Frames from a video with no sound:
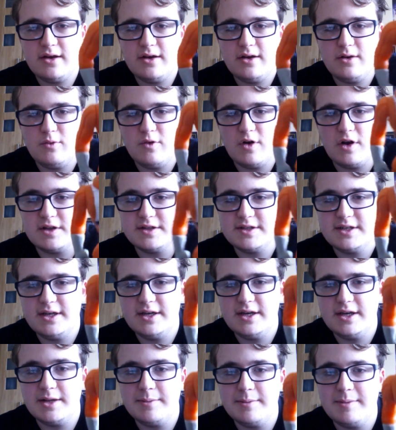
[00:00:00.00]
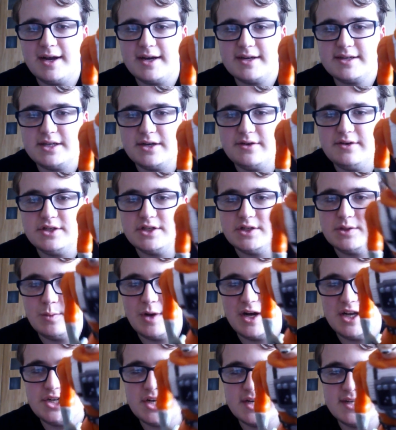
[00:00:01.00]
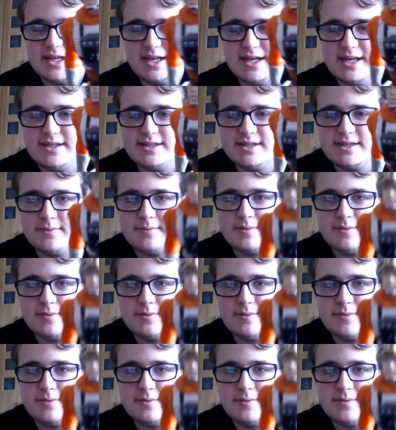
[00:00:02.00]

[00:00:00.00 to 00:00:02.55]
Ralter in the Black Series and Wedge Antilles